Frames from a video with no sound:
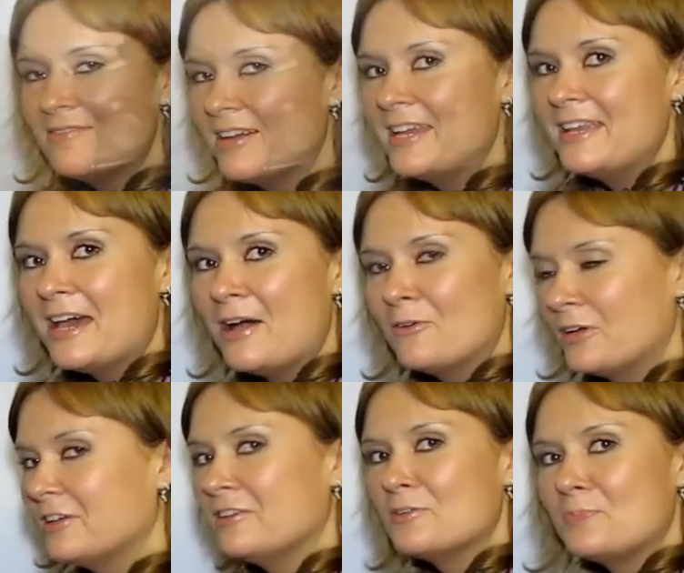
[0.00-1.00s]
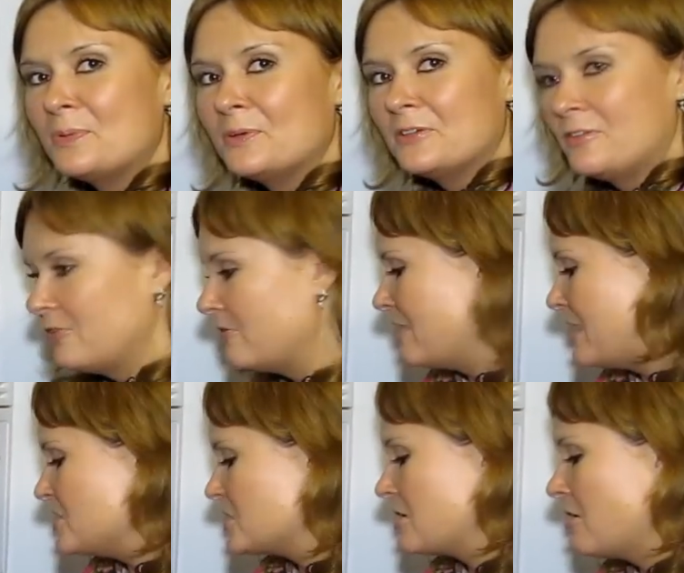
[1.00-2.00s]
right now we're gonna put
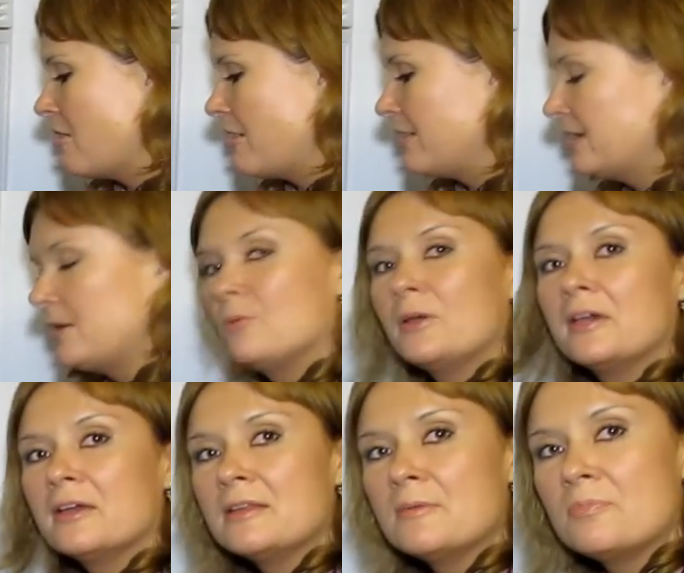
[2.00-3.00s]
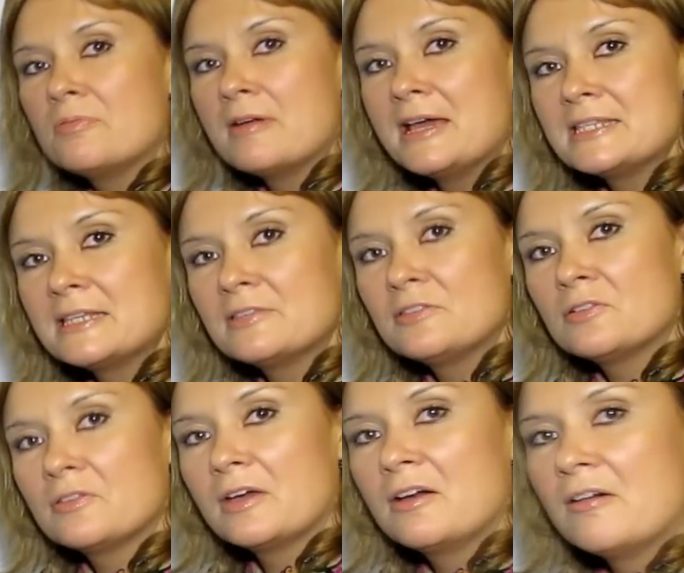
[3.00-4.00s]
fresh garlic. We're gonna press it
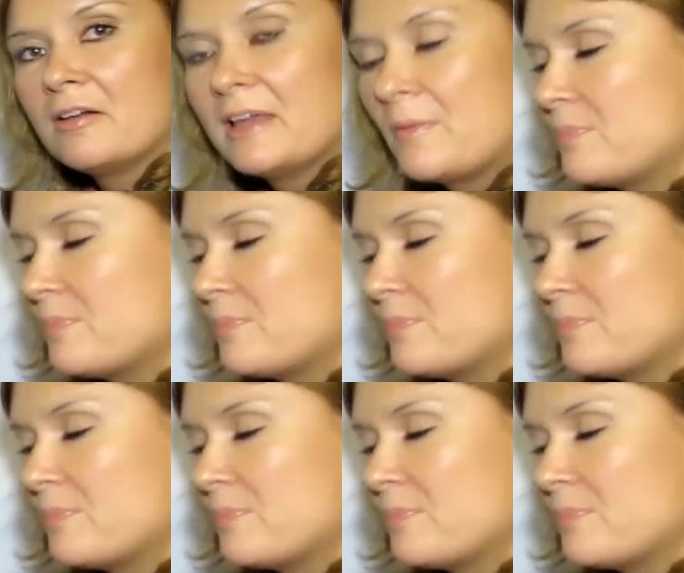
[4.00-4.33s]
through the garlic